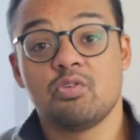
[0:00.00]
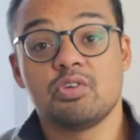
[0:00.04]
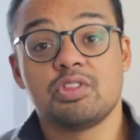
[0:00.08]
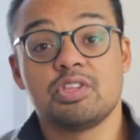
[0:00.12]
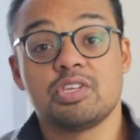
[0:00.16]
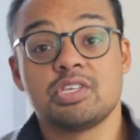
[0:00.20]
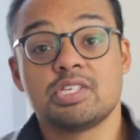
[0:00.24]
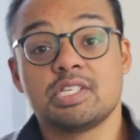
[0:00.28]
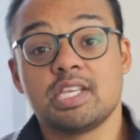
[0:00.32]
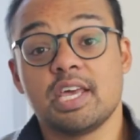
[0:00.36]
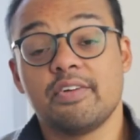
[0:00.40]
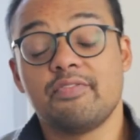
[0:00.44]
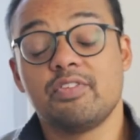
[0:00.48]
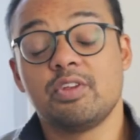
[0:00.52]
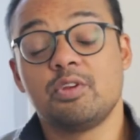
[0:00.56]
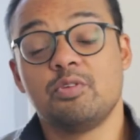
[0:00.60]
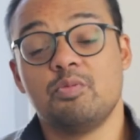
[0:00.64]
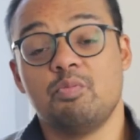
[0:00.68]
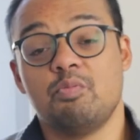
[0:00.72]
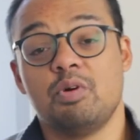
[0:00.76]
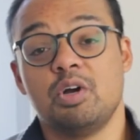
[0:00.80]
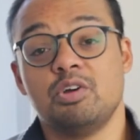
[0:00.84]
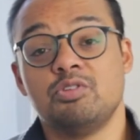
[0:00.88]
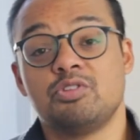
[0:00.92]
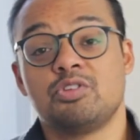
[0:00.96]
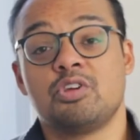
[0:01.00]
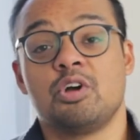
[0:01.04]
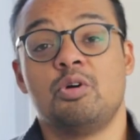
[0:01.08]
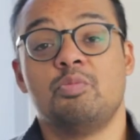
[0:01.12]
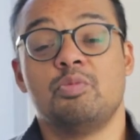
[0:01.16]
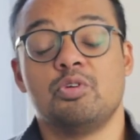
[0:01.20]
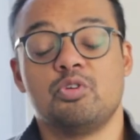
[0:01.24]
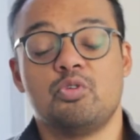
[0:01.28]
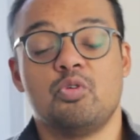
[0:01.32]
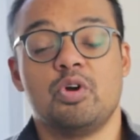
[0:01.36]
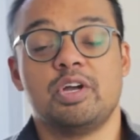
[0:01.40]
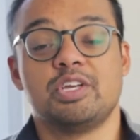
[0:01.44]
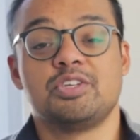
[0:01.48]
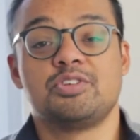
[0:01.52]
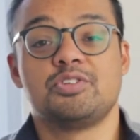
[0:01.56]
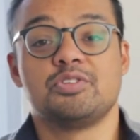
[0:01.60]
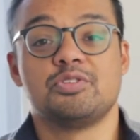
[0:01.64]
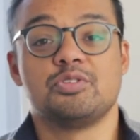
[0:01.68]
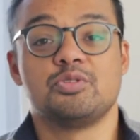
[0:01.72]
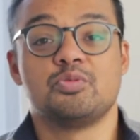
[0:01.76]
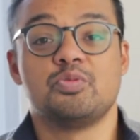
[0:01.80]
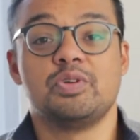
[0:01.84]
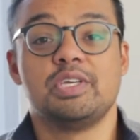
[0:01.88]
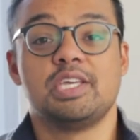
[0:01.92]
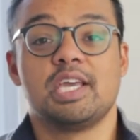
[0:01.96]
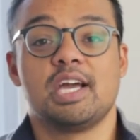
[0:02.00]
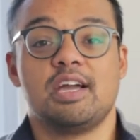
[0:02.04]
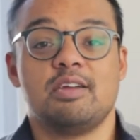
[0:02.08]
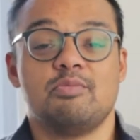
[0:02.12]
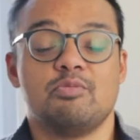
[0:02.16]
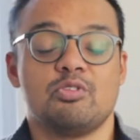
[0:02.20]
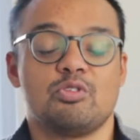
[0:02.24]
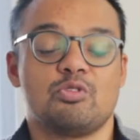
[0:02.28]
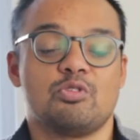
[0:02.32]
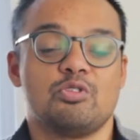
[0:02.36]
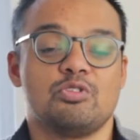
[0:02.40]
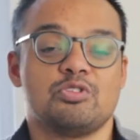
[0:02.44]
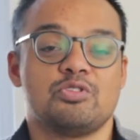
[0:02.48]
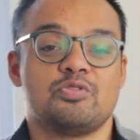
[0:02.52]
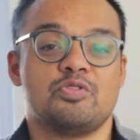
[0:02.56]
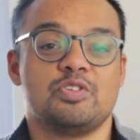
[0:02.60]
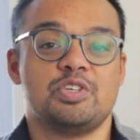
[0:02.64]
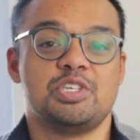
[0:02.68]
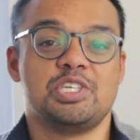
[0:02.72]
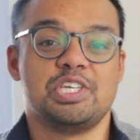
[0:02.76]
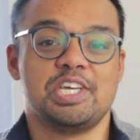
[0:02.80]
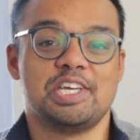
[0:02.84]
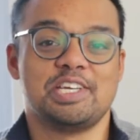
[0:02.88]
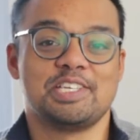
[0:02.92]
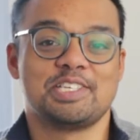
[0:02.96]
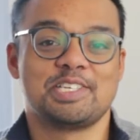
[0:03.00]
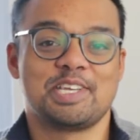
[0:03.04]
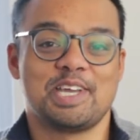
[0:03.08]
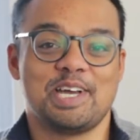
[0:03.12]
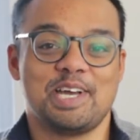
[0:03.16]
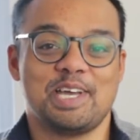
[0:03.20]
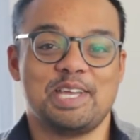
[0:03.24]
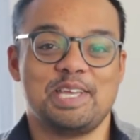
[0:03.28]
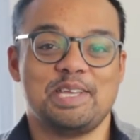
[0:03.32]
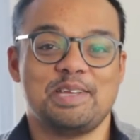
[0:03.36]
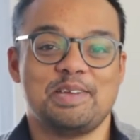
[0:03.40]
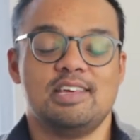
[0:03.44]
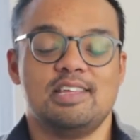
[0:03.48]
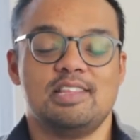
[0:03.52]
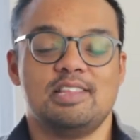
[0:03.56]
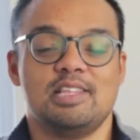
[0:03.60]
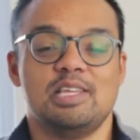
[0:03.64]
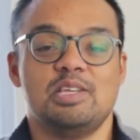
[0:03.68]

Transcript: are the seven most common questions we came across for GSK.